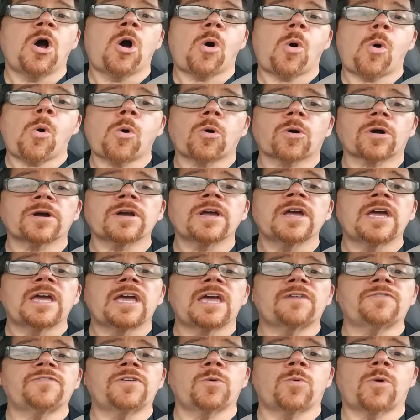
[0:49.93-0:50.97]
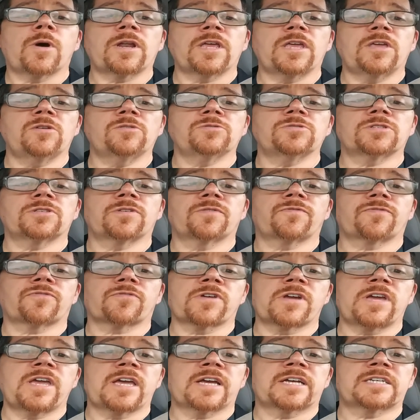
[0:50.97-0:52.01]
or if you want to use the
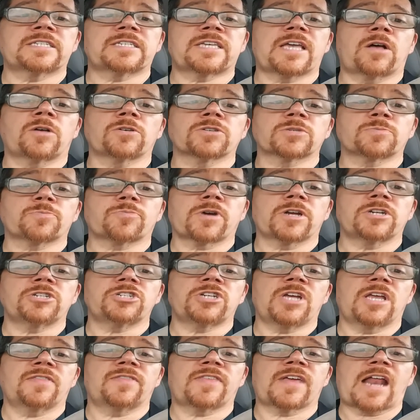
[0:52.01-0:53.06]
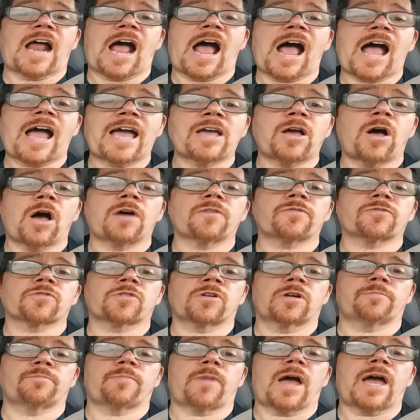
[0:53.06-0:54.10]
free Excel spreadsheet that I offer
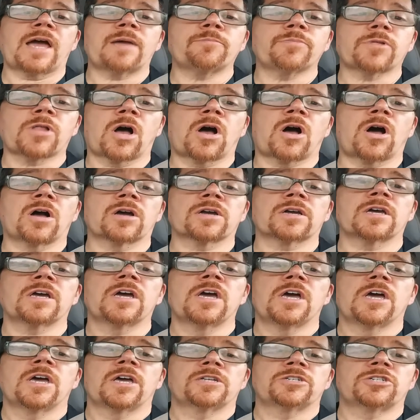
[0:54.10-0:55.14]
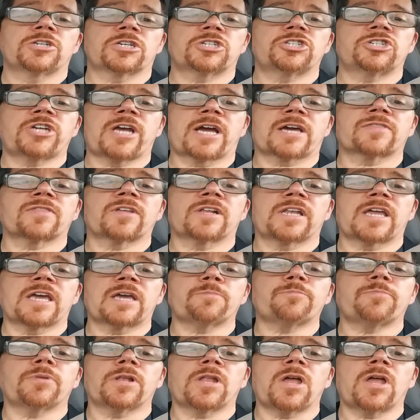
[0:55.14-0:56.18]
on my blog, just check the
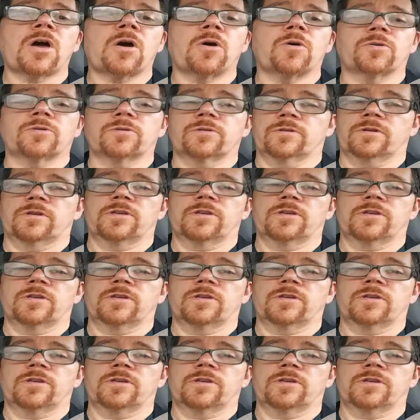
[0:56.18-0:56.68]
link below.